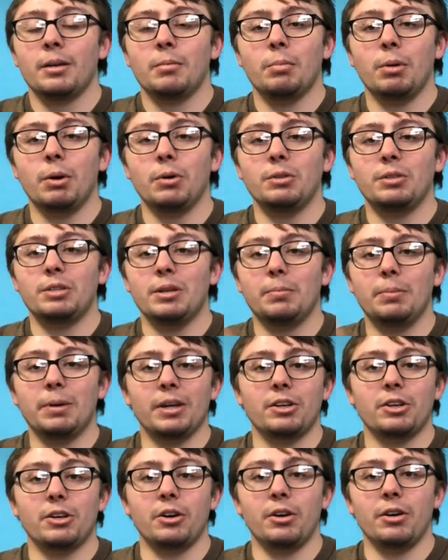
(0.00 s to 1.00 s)
post a
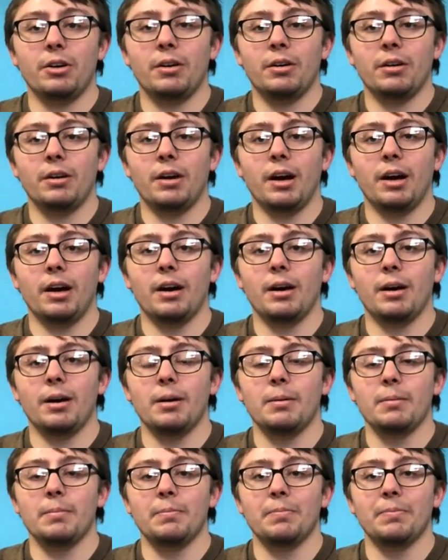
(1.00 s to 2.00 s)
picture
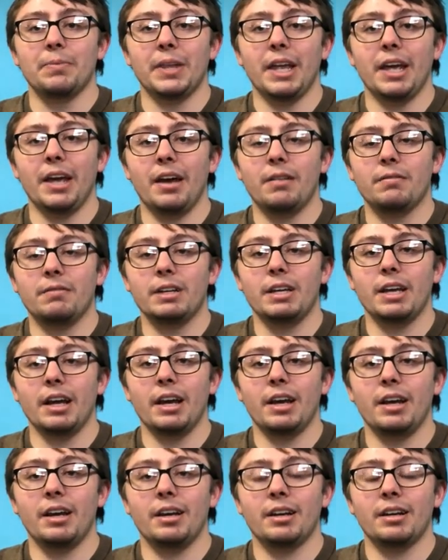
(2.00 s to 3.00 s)
every
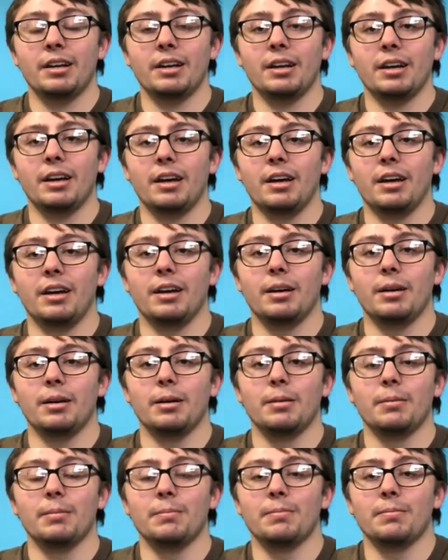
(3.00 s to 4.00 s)
day.
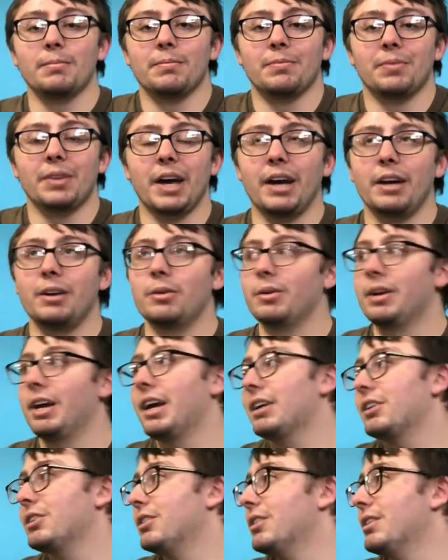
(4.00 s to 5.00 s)
I don't
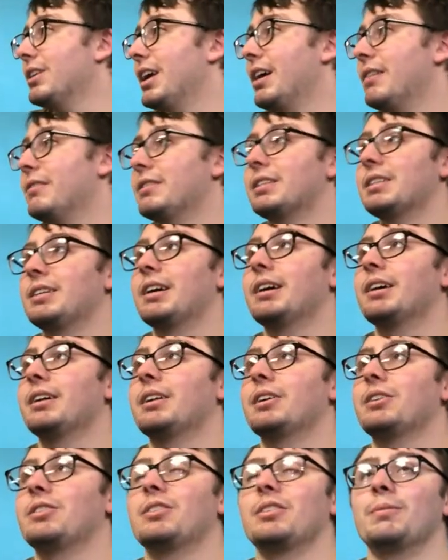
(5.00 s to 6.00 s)
actually have a
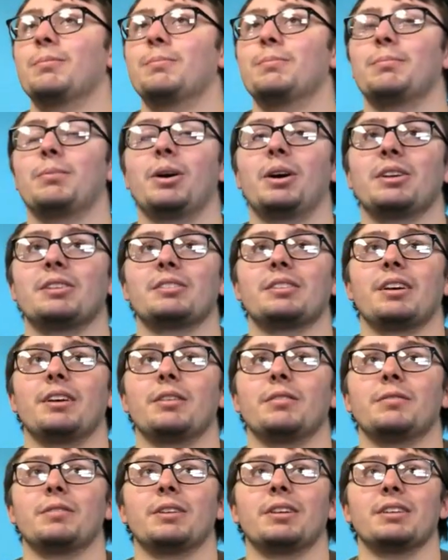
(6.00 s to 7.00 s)
scale. I should have bought a
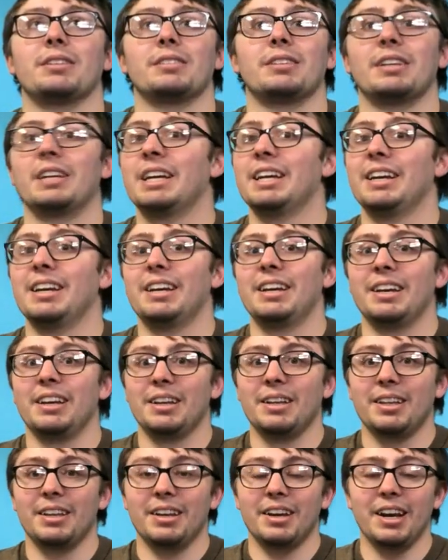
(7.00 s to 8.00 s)
scale for this.
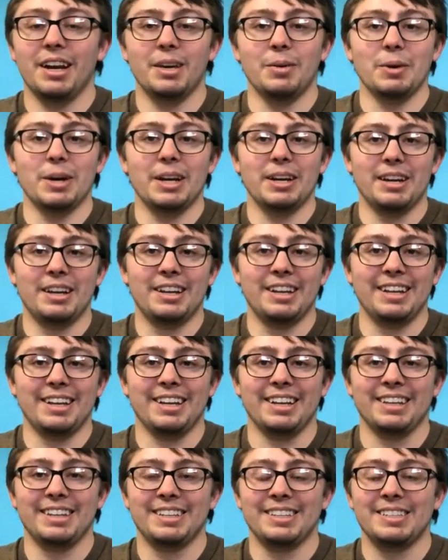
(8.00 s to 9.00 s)
Anyway,
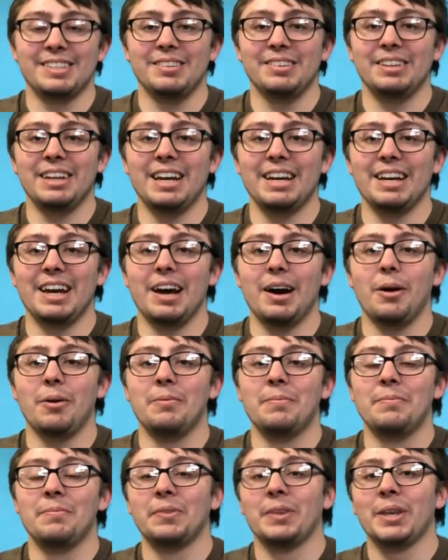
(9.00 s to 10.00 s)
too late
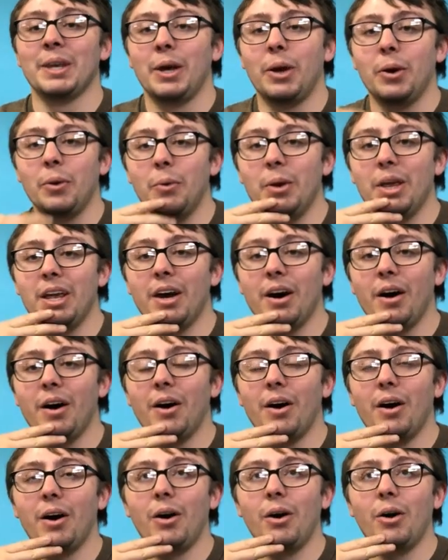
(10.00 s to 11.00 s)
now. We
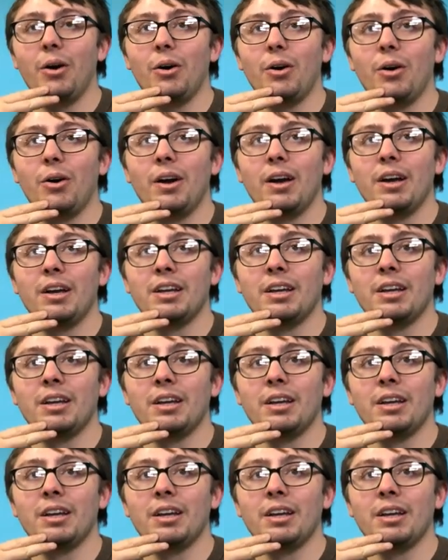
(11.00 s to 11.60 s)
are,